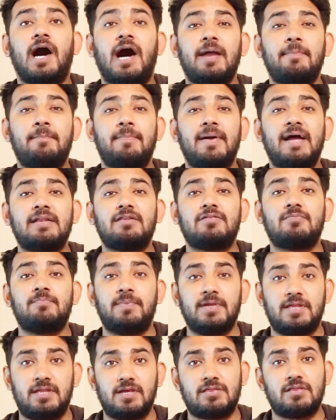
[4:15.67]
iPad's
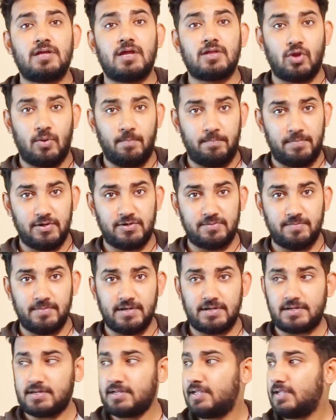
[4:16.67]
biggest
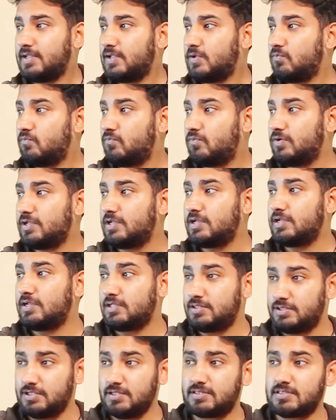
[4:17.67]
accomplishment
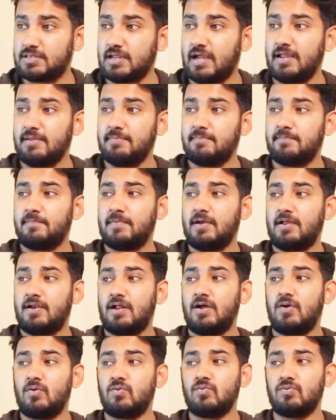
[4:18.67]
this time
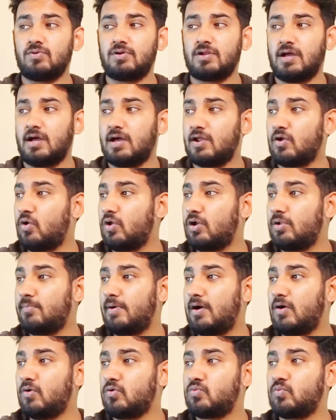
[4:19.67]
around are all
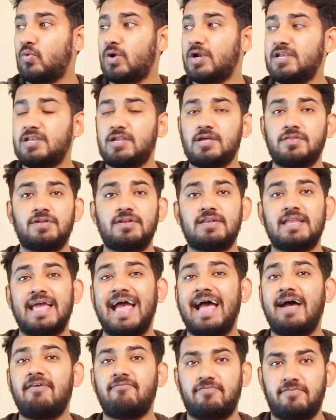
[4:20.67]
about what it doesn't
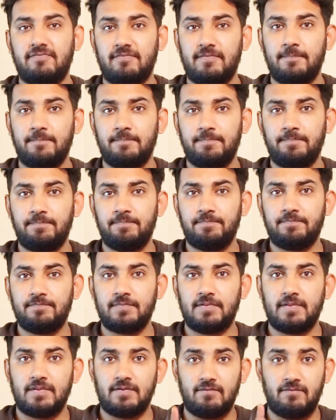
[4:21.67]
have.
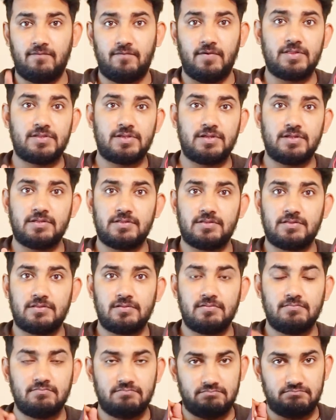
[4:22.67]
First
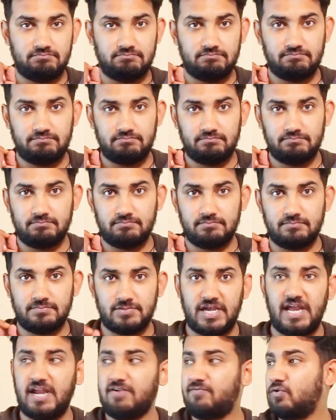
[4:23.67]
is
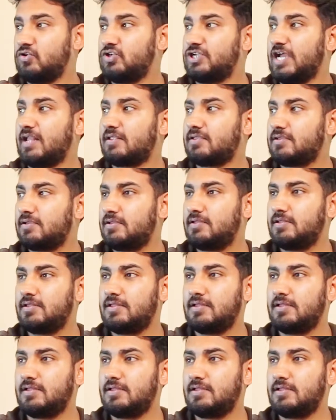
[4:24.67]
the headphone jack.